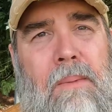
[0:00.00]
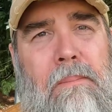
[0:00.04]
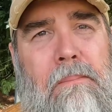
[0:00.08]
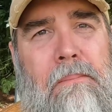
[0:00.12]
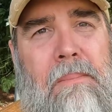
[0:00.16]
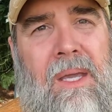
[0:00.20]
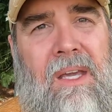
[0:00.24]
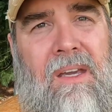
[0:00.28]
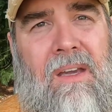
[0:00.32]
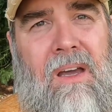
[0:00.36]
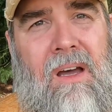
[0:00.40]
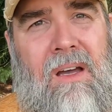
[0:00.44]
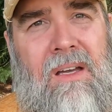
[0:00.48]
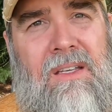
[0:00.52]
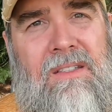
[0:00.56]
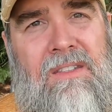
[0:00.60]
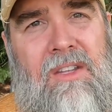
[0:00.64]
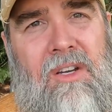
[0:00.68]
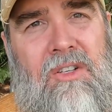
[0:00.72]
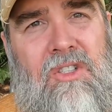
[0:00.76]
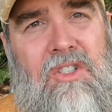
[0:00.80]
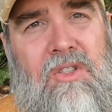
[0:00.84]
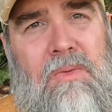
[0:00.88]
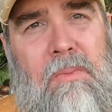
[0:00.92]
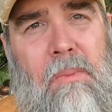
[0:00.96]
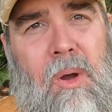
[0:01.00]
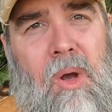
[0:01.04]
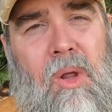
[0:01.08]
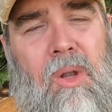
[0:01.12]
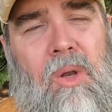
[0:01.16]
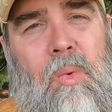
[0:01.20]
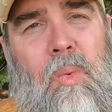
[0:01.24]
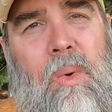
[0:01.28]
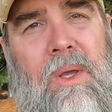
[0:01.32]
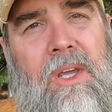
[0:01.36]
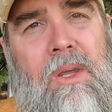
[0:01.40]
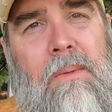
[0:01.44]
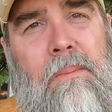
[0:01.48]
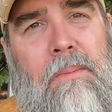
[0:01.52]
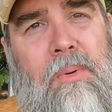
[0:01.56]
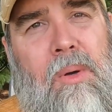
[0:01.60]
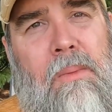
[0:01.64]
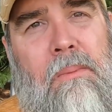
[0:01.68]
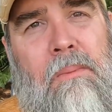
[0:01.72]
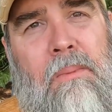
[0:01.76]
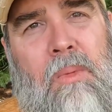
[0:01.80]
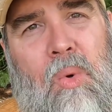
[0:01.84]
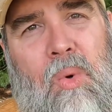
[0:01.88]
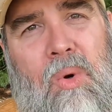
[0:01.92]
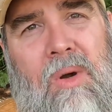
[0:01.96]
because they're smaller, we can
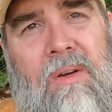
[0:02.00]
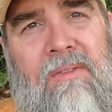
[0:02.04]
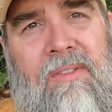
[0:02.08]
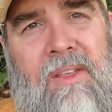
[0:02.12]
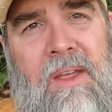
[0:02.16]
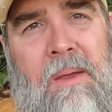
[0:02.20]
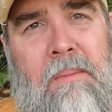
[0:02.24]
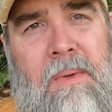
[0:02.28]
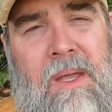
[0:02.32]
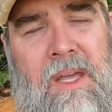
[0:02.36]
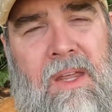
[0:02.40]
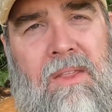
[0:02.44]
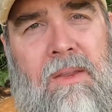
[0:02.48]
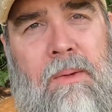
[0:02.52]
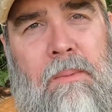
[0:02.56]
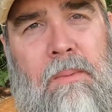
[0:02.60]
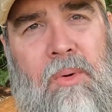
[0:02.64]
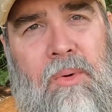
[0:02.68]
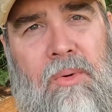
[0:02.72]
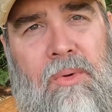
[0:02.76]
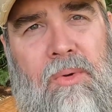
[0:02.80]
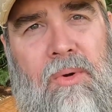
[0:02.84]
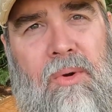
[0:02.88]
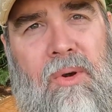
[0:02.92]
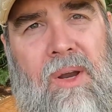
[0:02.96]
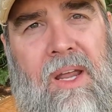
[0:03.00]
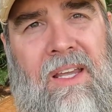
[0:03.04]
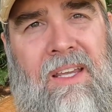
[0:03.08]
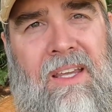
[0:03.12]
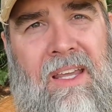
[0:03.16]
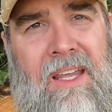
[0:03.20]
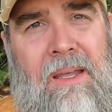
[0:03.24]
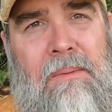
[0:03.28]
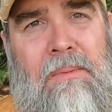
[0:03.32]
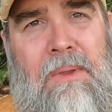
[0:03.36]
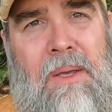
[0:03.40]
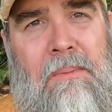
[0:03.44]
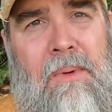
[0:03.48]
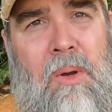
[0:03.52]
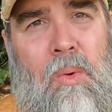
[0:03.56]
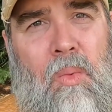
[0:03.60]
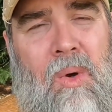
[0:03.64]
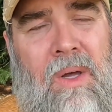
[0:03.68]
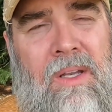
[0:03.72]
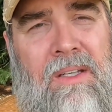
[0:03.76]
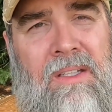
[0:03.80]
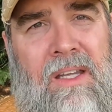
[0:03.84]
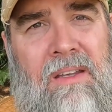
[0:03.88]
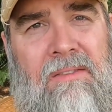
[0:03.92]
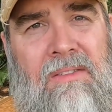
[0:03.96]
put more of them in the brooder and keep them at
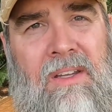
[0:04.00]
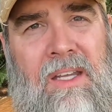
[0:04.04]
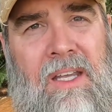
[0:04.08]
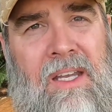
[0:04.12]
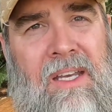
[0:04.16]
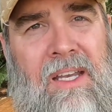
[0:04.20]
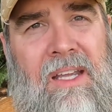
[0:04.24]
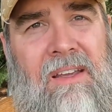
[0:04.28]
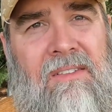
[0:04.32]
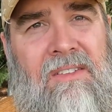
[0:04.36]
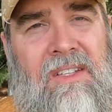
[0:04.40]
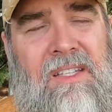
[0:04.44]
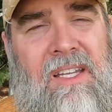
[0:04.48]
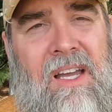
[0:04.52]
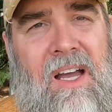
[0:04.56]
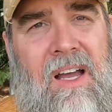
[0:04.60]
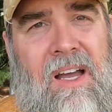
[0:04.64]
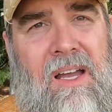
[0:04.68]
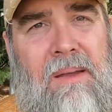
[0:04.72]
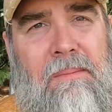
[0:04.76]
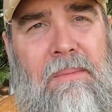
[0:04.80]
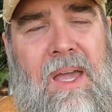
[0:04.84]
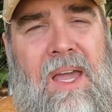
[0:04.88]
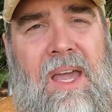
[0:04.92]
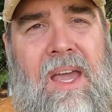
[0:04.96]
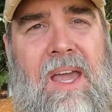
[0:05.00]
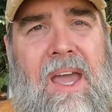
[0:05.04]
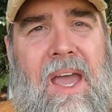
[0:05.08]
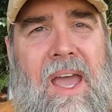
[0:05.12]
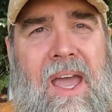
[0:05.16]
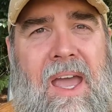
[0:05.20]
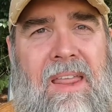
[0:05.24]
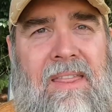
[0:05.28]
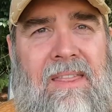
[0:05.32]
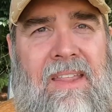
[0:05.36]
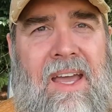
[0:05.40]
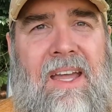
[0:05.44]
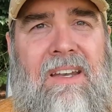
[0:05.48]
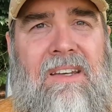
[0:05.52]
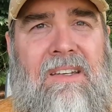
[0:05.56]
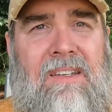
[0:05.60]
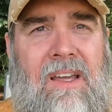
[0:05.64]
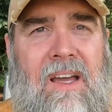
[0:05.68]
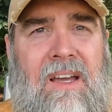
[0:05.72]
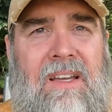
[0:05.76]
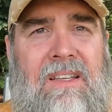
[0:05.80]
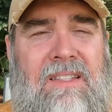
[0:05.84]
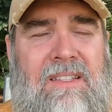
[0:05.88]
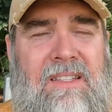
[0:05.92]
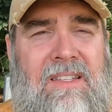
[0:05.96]
any given time, and that
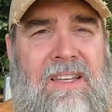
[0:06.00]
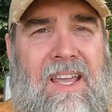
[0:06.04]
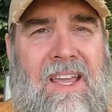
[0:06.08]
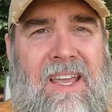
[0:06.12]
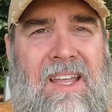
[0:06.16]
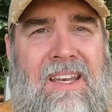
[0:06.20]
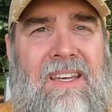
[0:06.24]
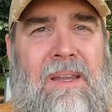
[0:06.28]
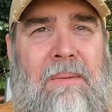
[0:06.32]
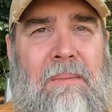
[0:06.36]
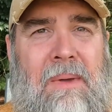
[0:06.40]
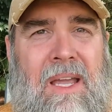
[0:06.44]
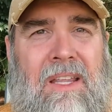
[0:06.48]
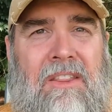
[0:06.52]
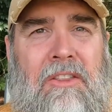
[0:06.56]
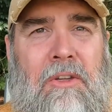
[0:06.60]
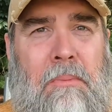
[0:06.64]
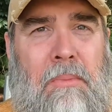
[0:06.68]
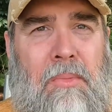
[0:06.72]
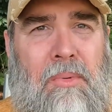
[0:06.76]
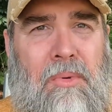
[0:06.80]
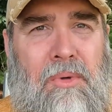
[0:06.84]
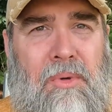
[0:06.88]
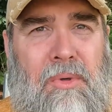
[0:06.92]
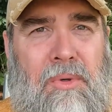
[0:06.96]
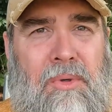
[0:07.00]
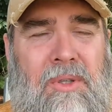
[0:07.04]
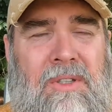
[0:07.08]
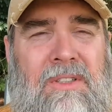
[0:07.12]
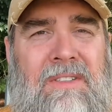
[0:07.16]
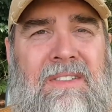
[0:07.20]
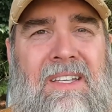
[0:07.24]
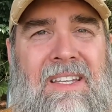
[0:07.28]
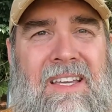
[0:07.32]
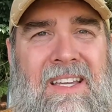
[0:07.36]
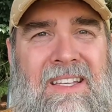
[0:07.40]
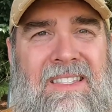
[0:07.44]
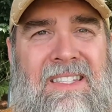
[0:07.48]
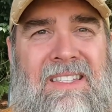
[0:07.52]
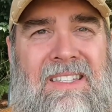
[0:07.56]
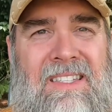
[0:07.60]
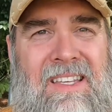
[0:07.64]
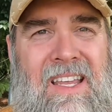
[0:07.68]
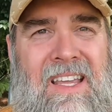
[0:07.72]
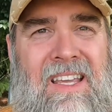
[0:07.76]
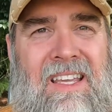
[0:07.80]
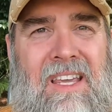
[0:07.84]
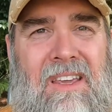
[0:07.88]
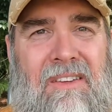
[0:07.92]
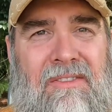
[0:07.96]
does tend to make the brooders get
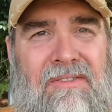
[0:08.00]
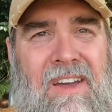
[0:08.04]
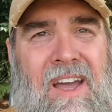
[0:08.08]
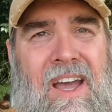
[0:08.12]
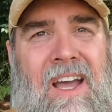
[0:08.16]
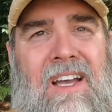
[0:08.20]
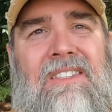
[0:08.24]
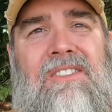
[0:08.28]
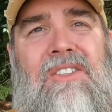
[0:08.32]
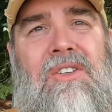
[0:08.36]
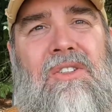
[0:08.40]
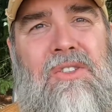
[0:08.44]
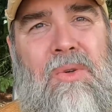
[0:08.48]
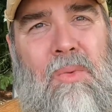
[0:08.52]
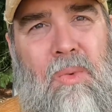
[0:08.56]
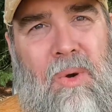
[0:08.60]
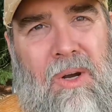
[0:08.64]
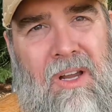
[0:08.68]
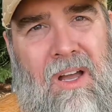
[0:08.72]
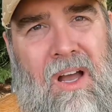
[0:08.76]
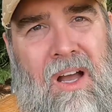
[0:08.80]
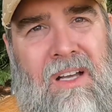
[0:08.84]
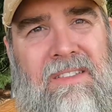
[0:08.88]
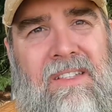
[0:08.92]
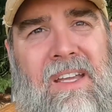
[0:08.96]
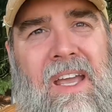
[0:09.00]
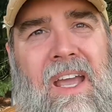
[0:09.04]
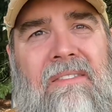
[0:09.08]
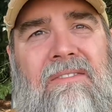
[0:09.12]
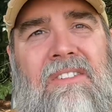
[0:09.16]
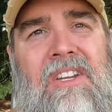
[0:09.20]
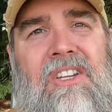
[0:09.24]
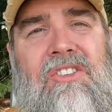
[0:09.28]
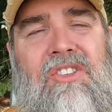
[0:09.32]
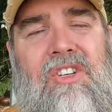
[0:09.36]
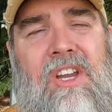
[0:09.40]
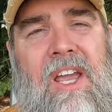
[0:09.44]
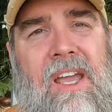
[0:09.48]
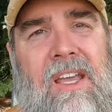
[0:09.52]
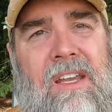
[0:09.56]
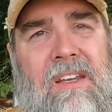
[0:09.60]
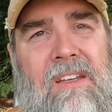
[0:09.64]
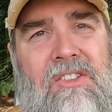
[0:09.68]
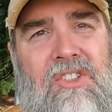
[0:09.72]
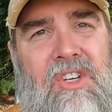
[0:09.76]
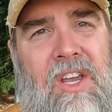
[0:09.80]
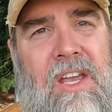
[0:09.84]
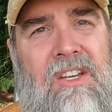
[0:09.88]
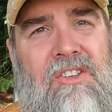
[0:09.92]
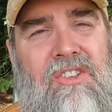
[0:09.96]
stinky faster. So we're constantly having to
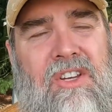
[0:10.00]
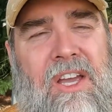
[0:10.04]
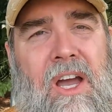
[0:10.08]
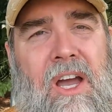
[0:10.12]
change